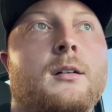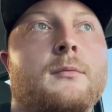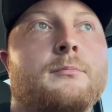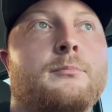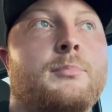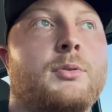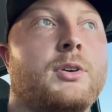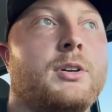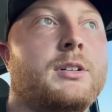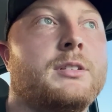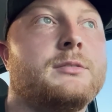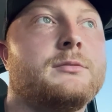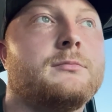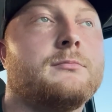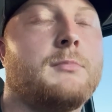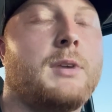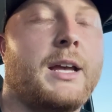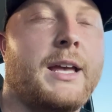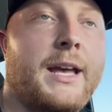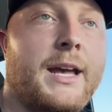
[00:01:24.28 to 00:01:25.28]
put
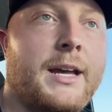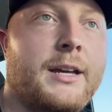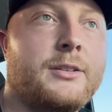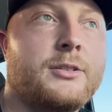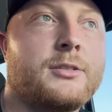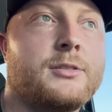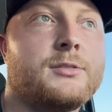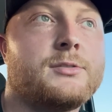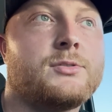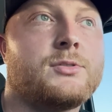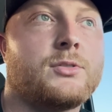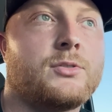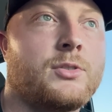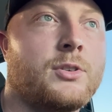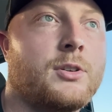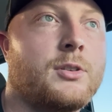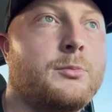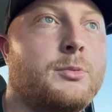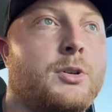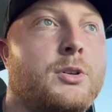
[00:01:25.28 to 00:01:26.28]
my headers, the
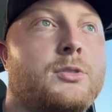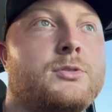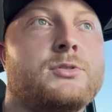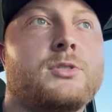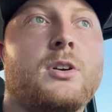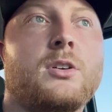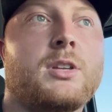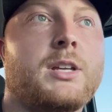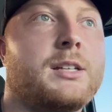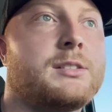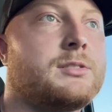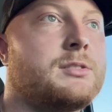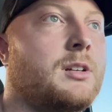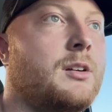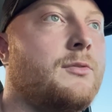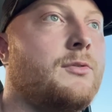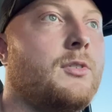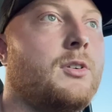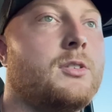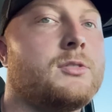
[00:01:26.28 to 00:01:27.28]
turbos, all that
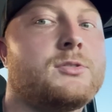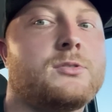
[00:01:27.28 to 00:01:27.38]
stuff on,